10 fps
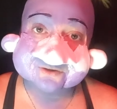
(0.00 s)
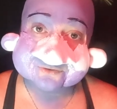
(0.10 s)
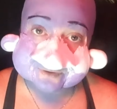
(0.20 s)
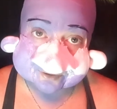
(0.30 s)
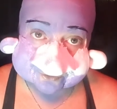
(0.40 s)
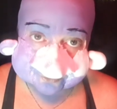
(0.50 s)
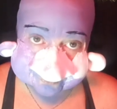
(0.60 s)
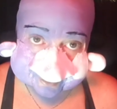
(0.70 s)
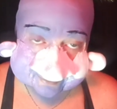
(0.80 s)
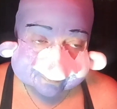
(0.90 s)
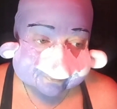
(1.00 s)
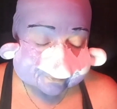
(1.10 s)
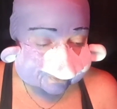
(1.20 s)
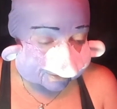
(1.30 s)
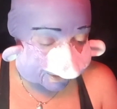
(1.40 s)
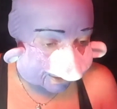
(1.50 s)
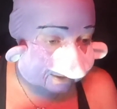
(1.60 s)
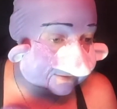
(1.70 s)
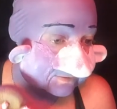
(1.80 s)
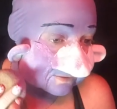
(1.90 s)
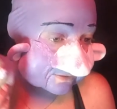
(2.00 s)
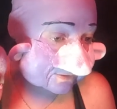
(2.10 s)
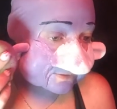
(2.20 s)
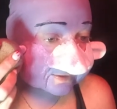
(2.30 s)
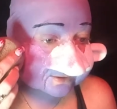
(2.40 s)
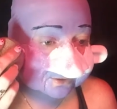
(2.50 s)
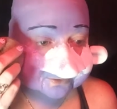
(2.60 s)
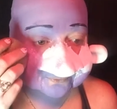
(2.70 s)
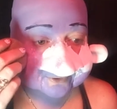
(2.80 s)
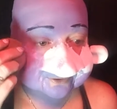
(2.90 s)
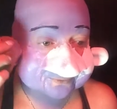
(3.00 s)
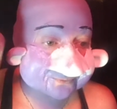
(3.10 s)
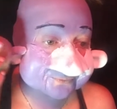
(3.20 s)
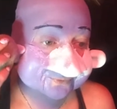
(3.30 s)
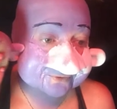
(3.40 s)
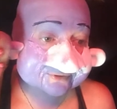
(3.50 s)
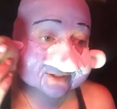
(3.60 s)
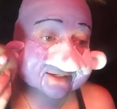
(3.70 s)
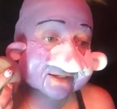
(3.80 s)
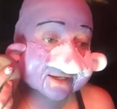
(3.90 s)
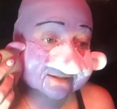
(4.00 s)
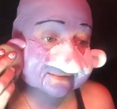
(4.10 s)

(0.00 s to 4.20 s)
using a cream and an aqua, or getting a